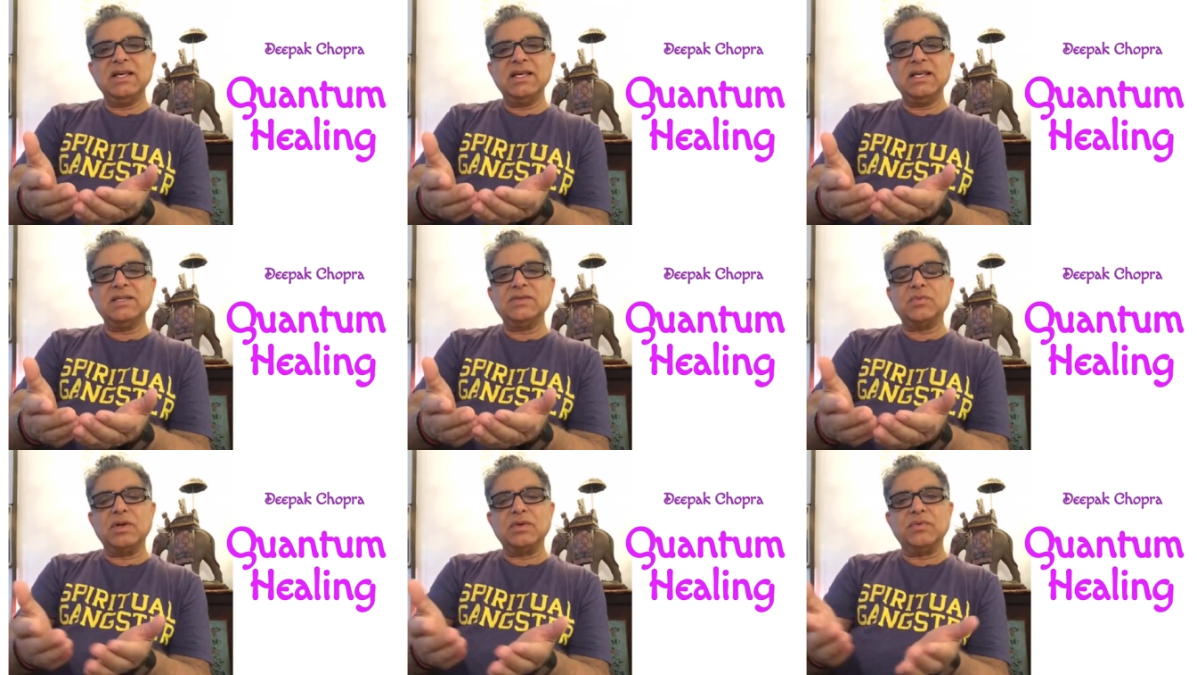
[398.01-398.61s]

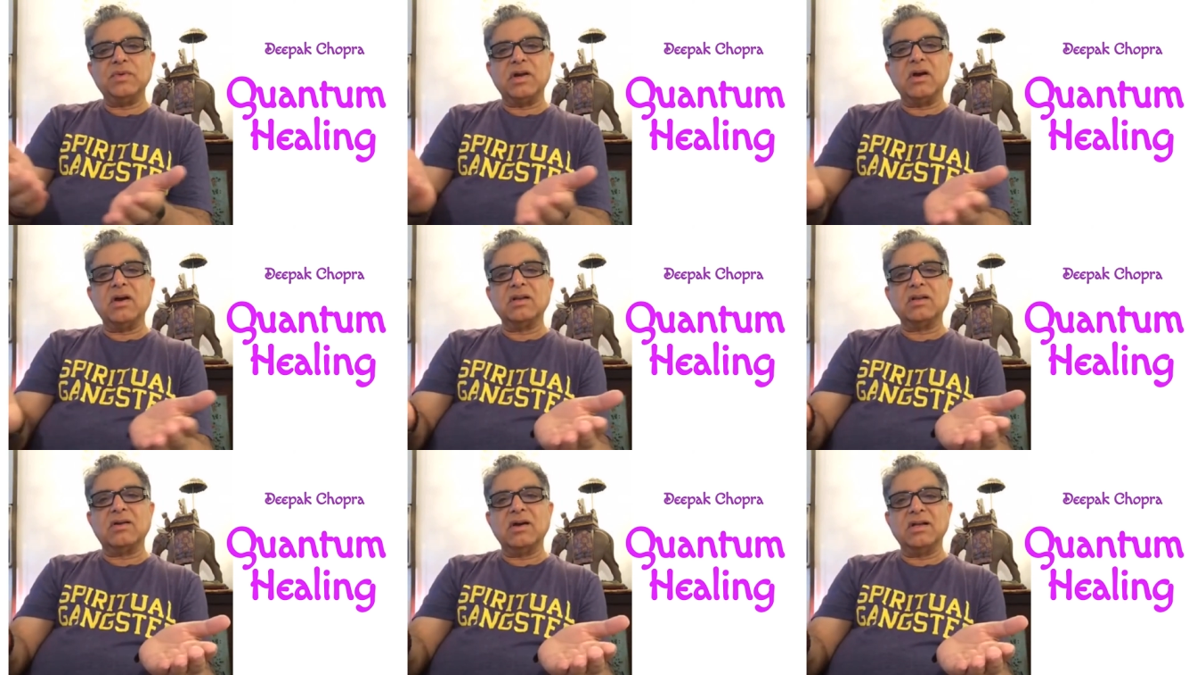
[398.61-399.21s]
is what we
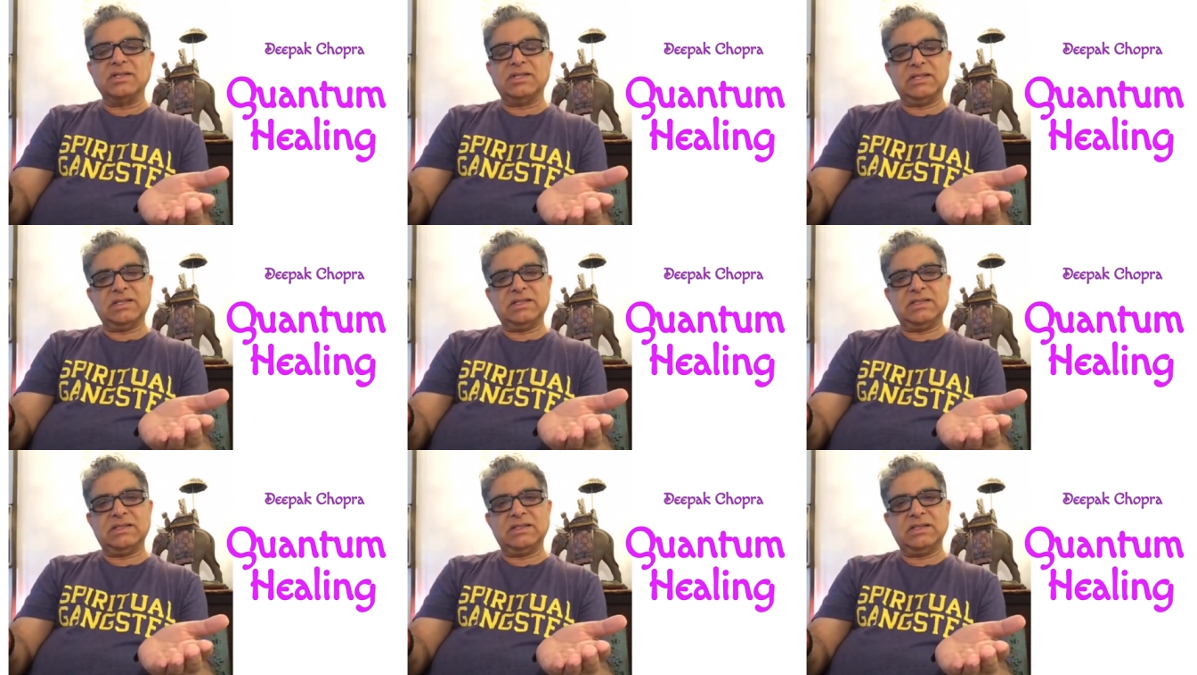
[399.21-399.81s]
call
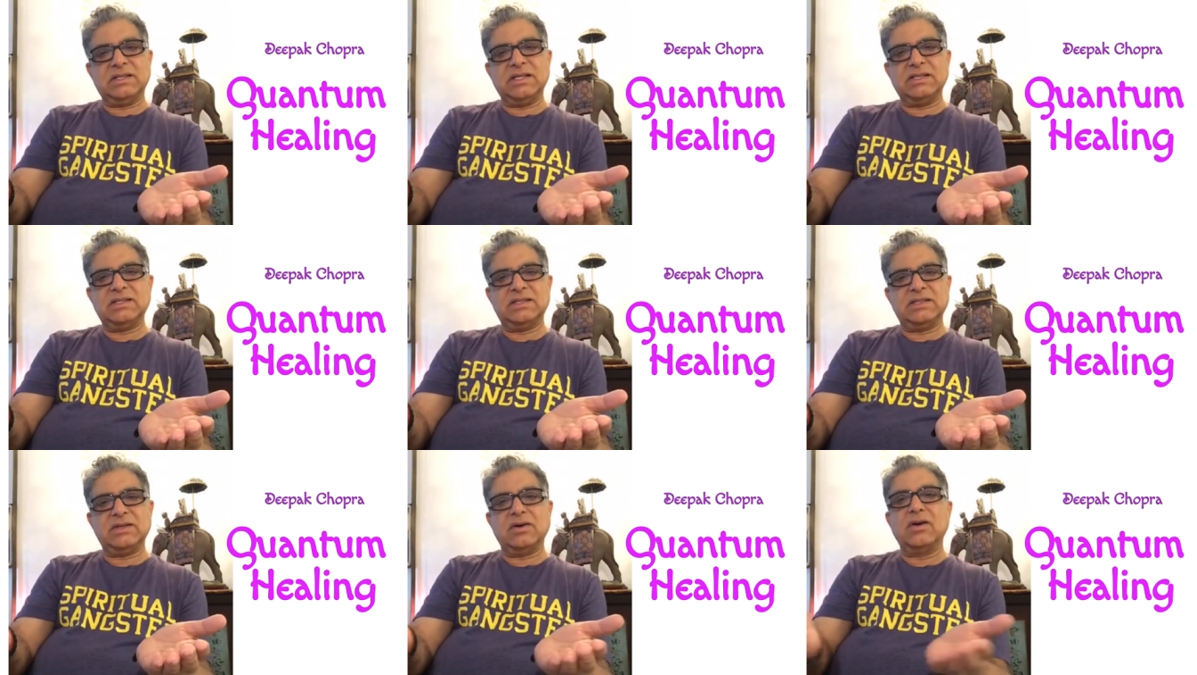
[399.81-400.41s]

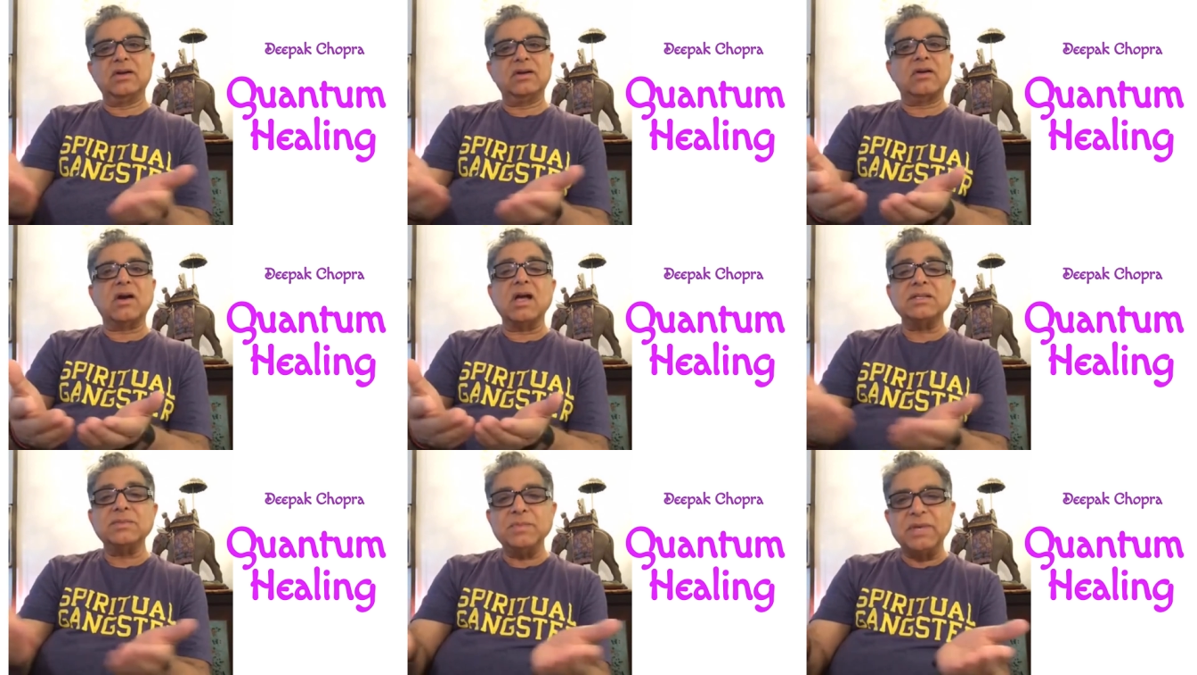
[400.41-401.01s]
consciousness or
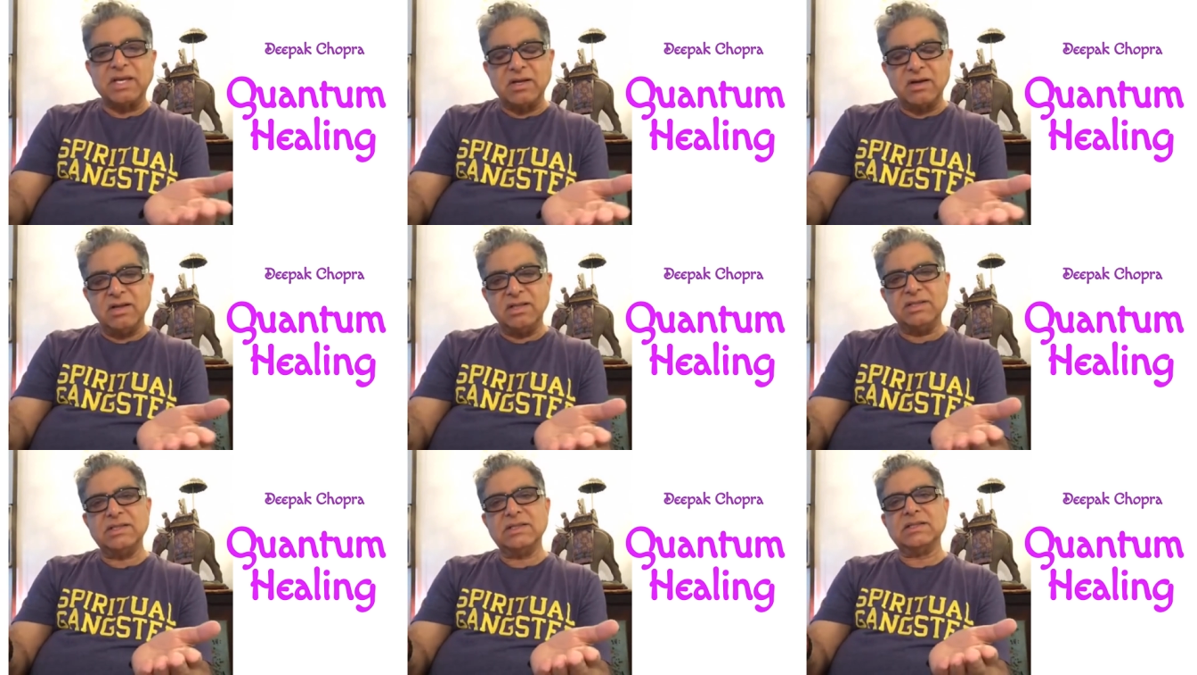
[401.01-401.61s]
cosmic
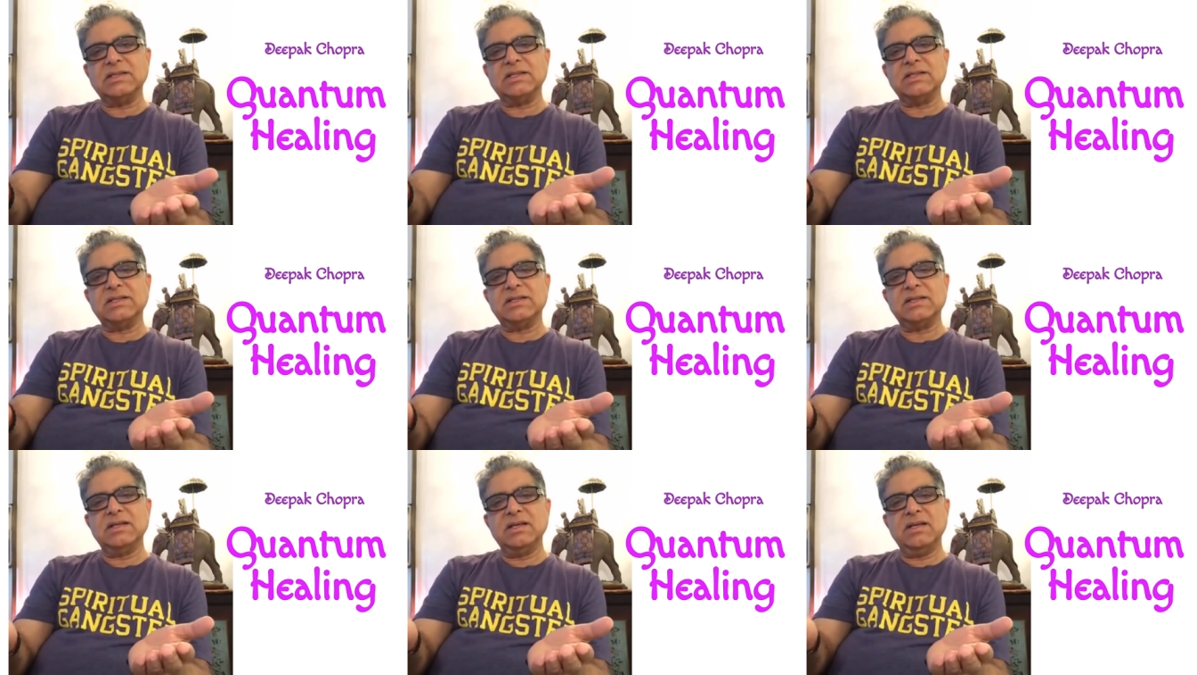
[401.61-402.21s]
consciousness.